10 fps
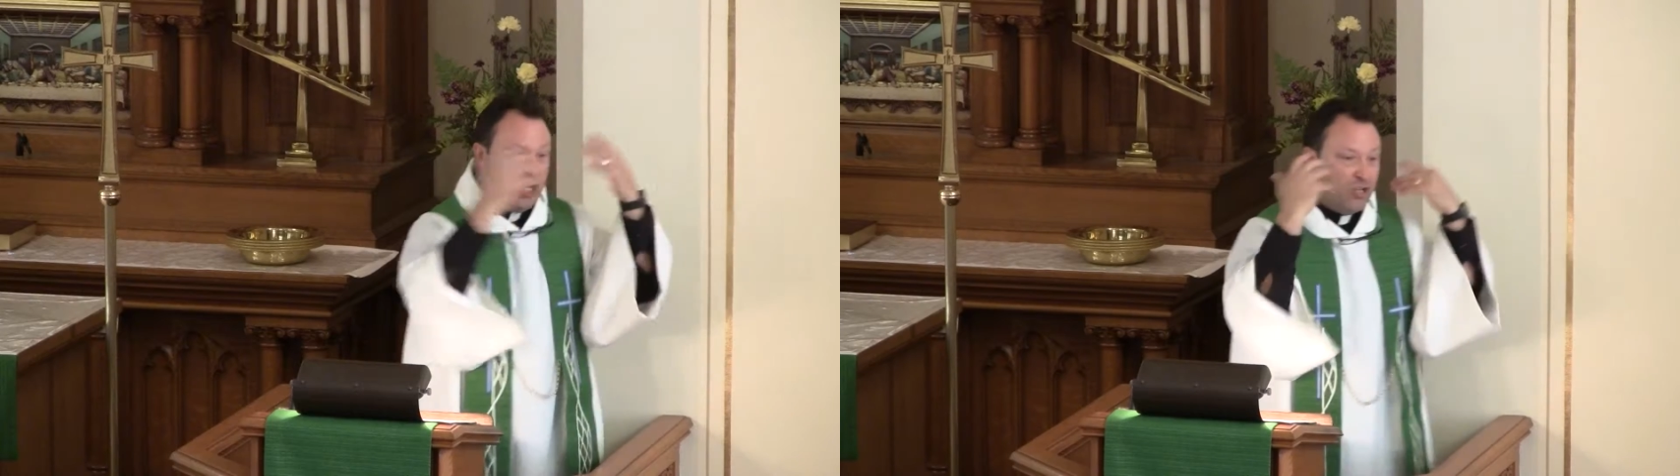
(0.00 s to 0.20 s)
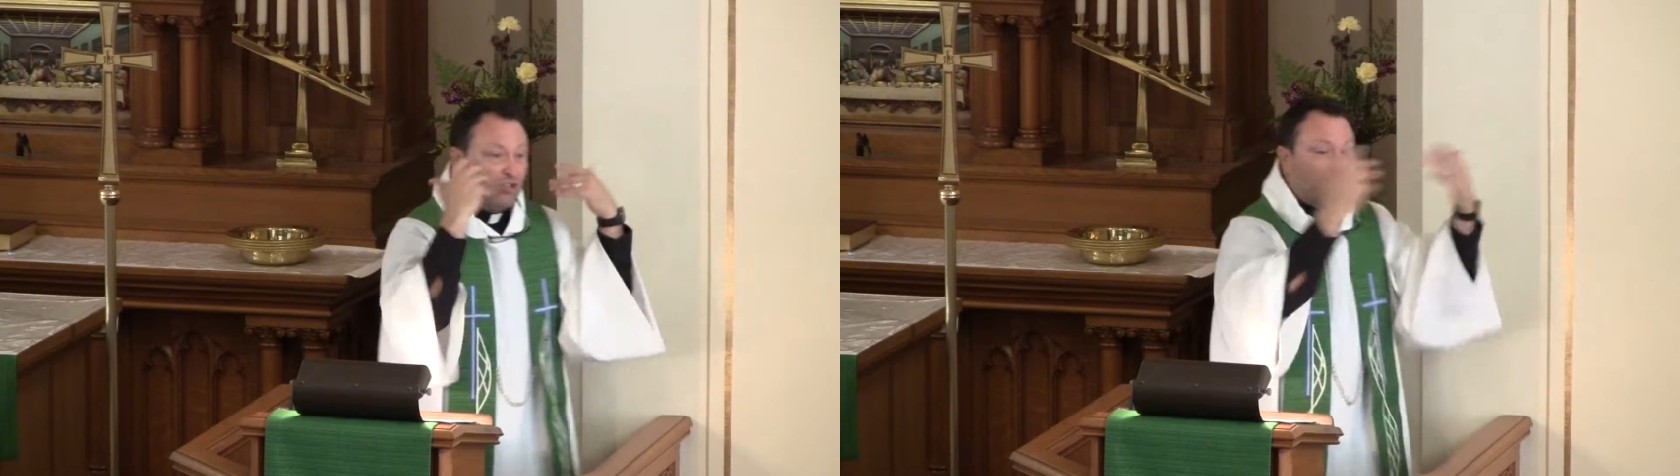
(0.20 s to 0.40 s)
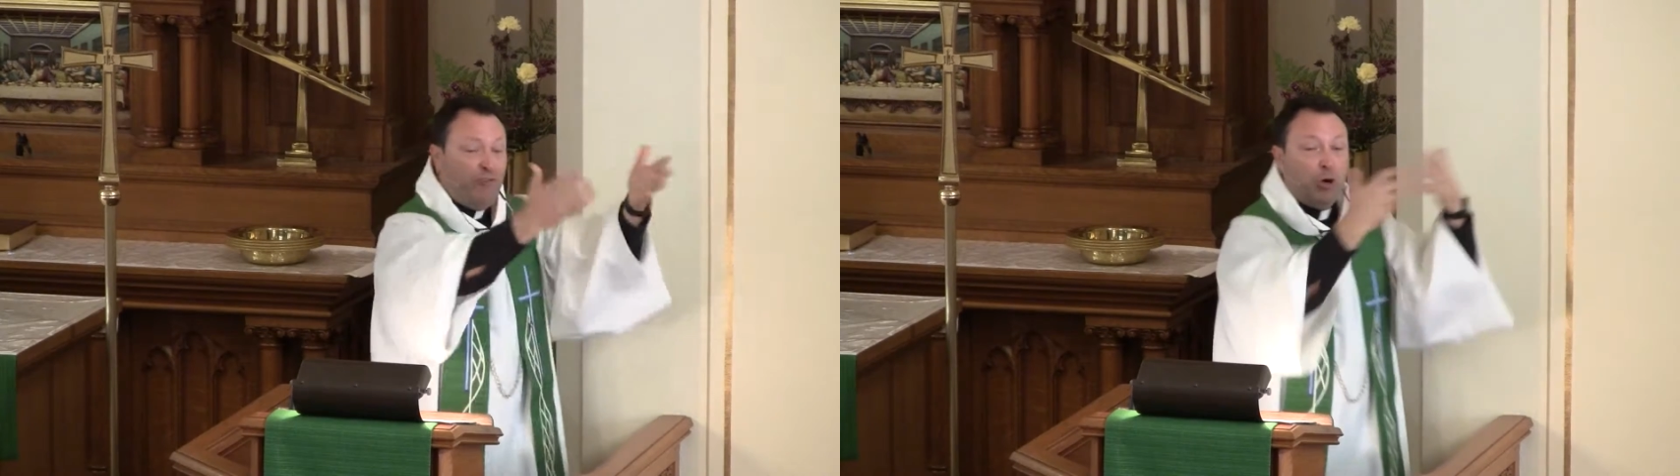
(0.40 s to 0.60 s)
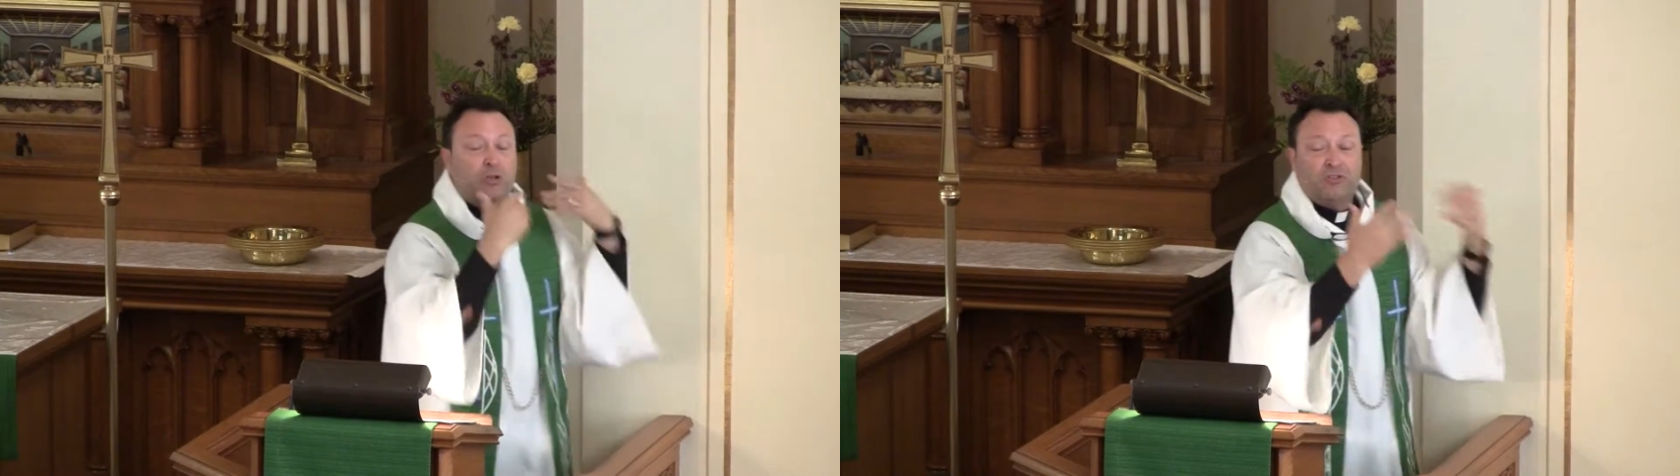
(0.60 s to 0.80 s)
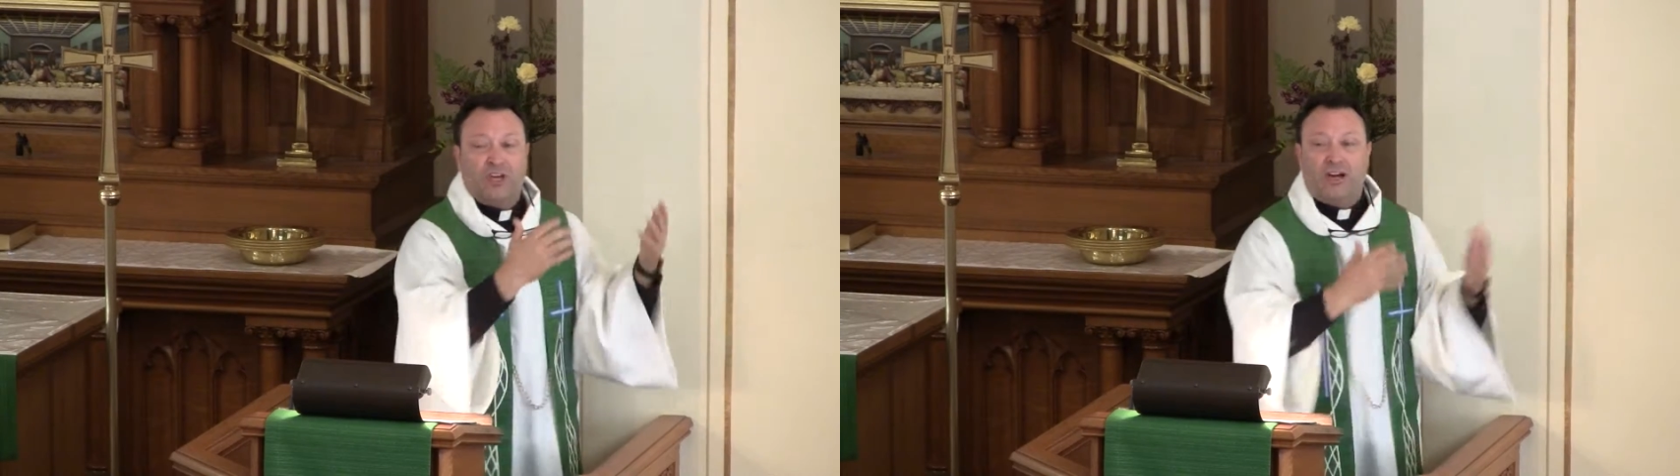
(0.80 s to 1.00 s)
just
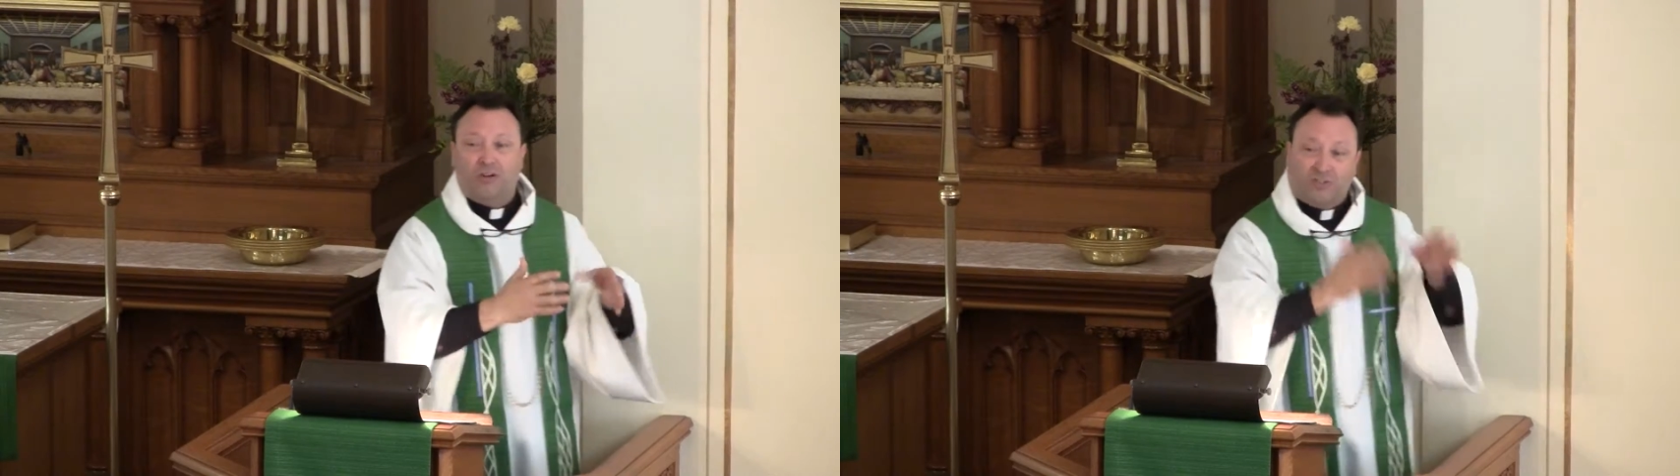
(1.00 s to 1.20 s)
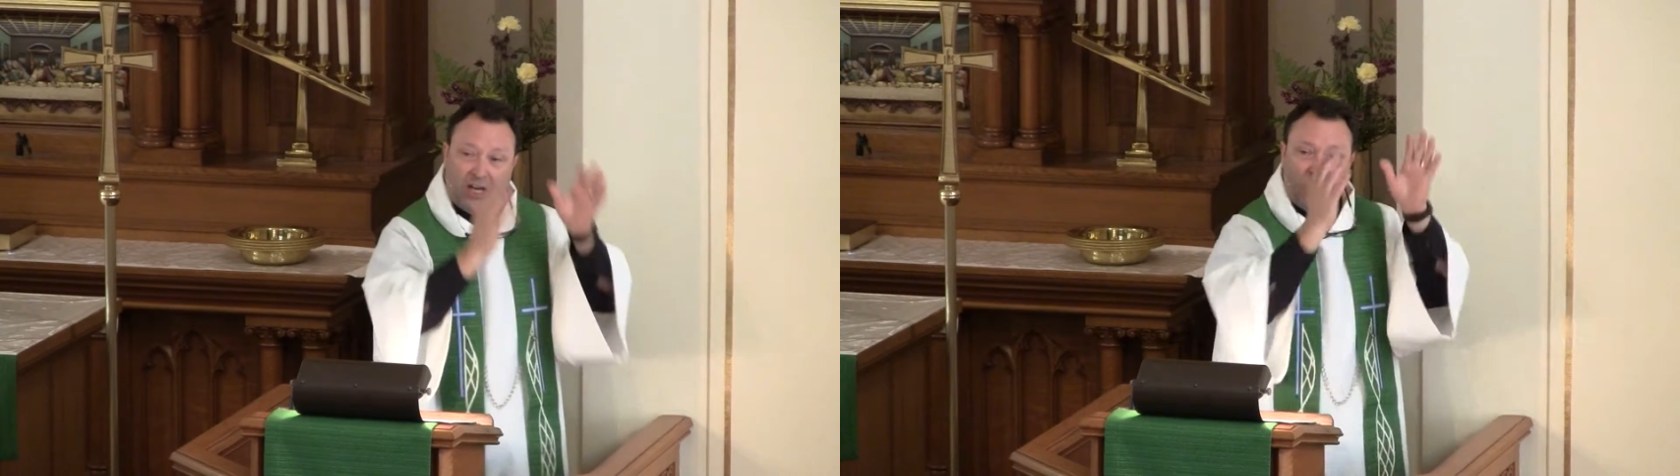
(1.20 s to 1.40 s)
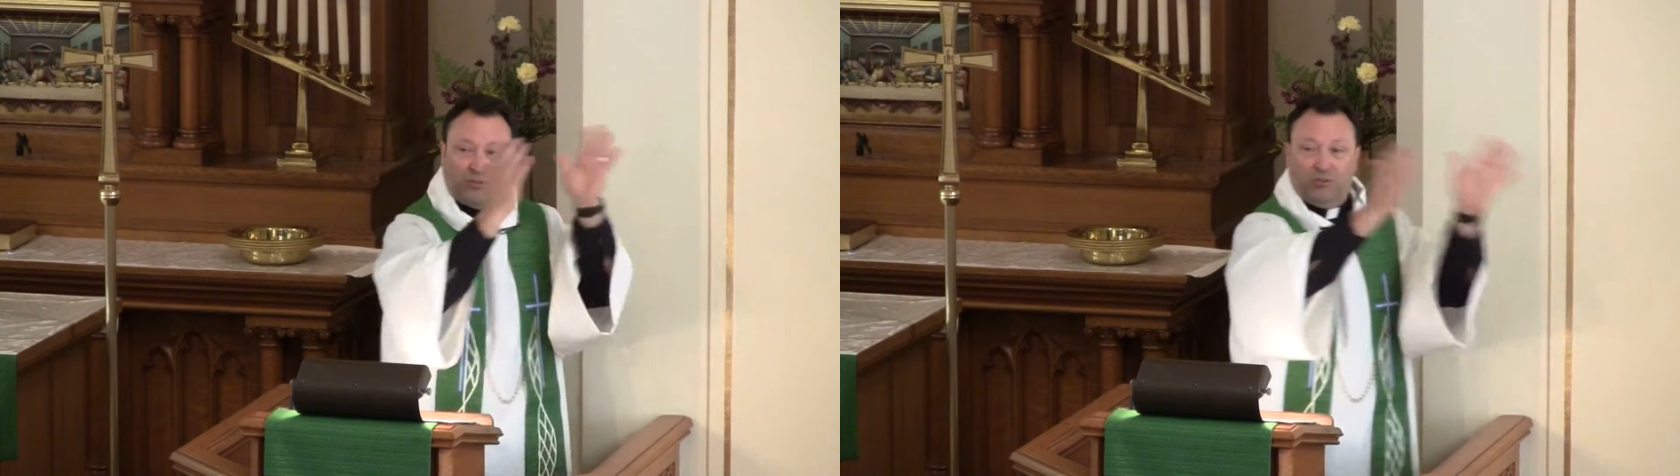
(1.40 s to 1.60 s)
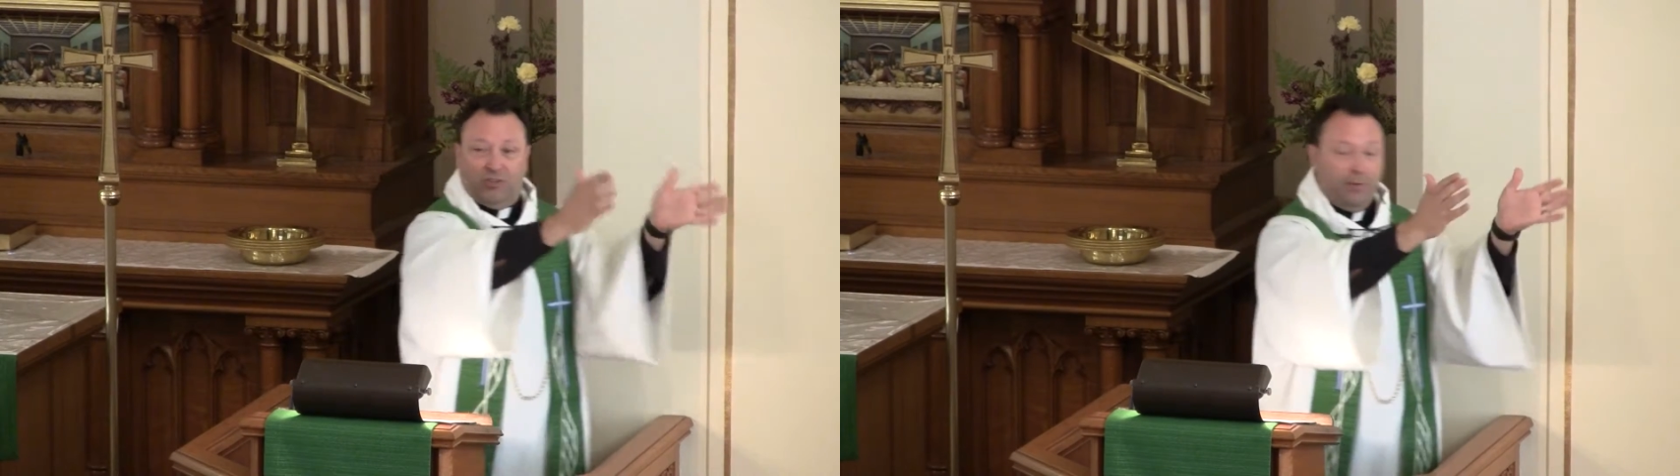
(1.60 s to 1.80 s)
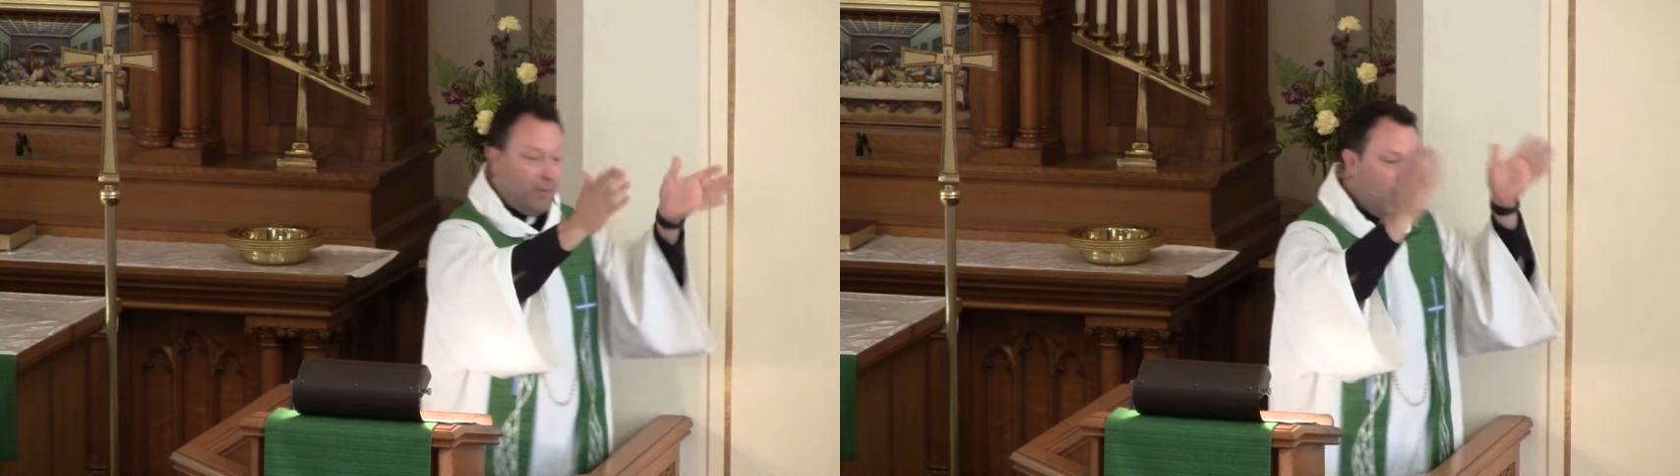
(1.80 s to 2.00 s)
focus on ourselves or
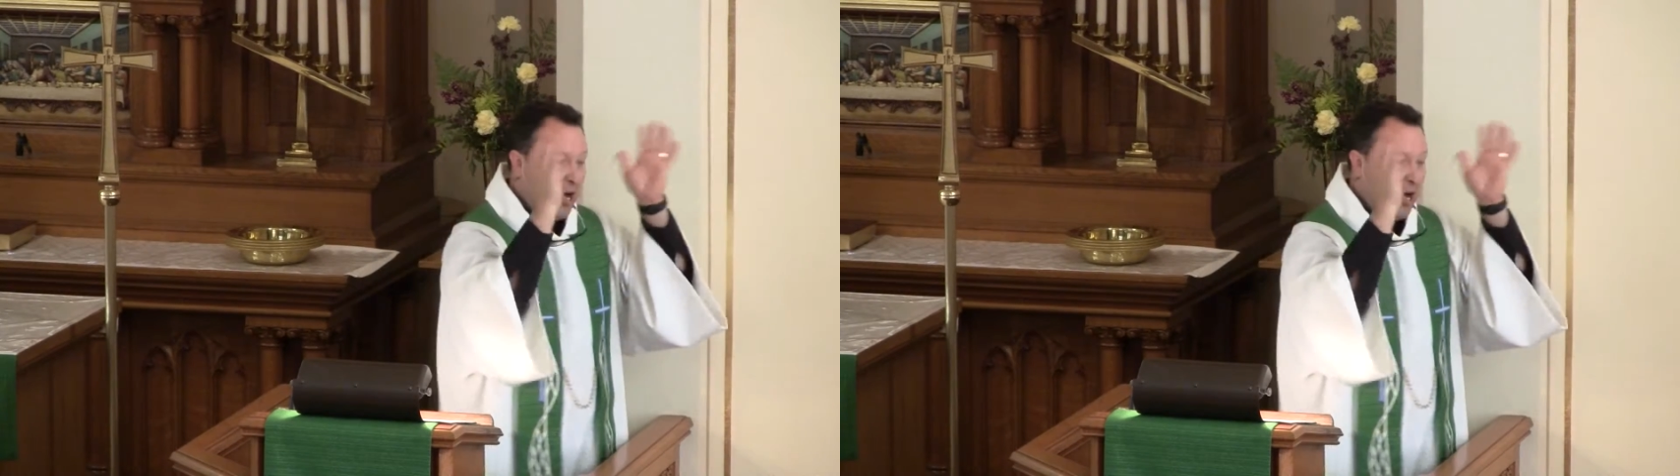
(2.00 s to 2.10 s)
some